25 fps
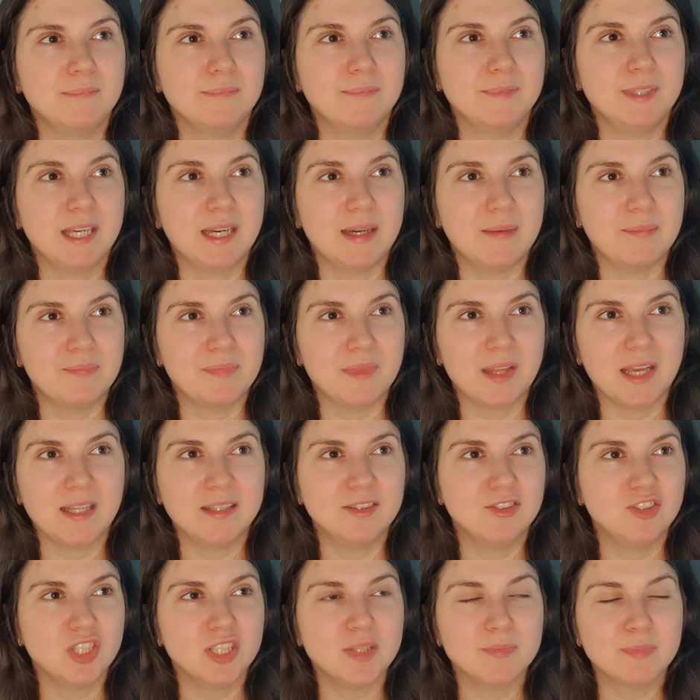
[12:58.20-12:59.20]
yeah,
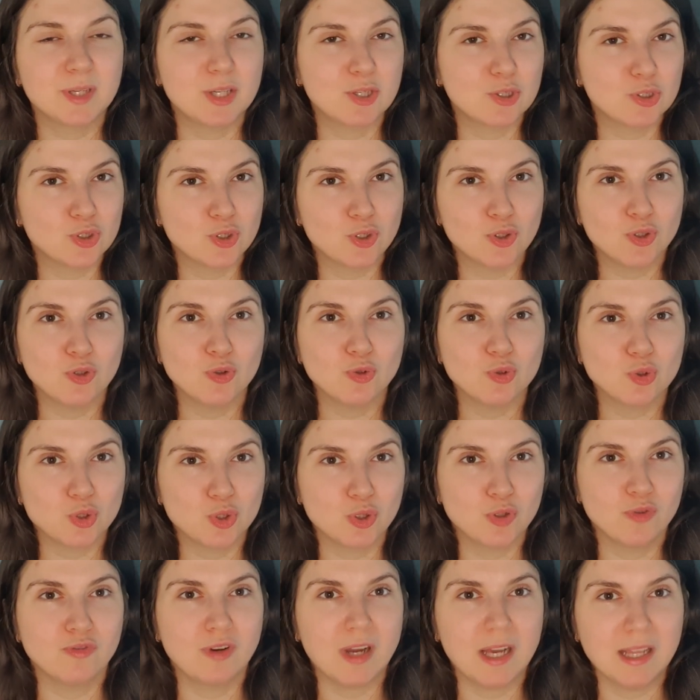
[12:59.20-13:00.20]
and just because you use
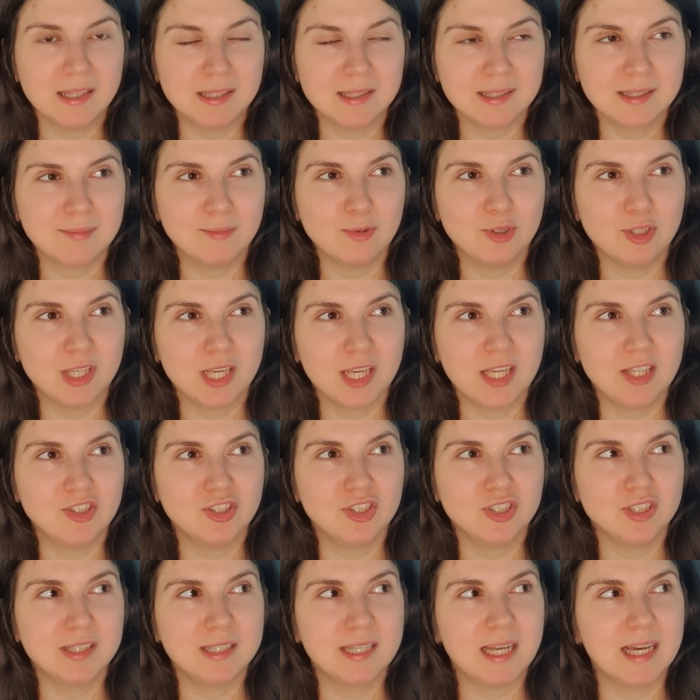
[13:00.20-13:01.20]
nonviolent
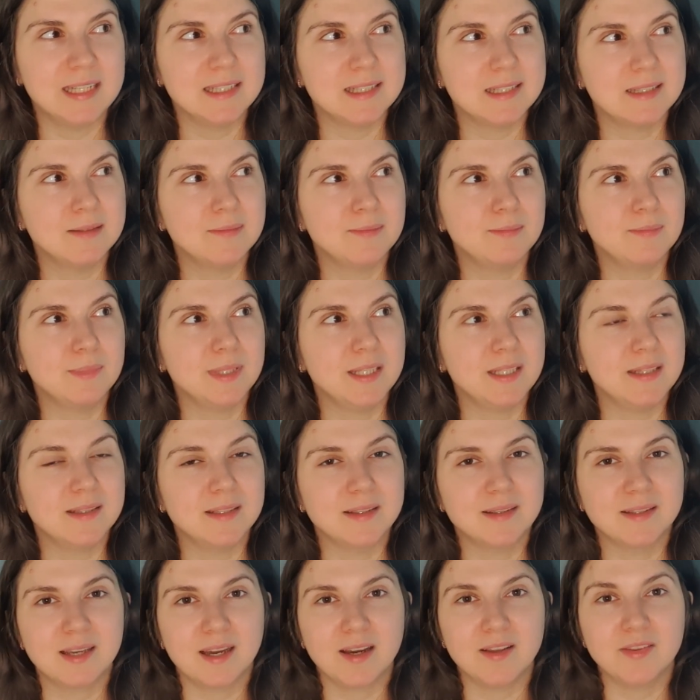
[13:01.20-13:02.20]
communication doesn't mean
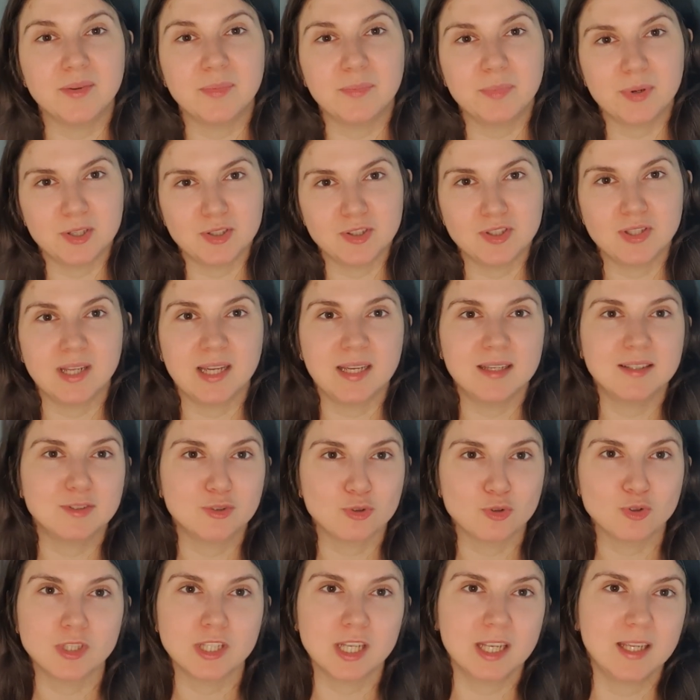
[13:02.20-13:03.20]
that the other person has
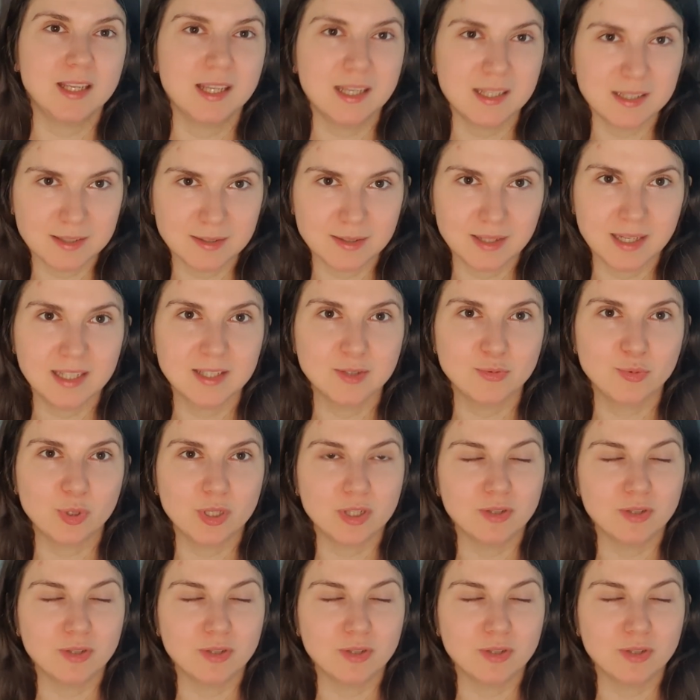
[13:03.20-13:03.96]
to say yes, as we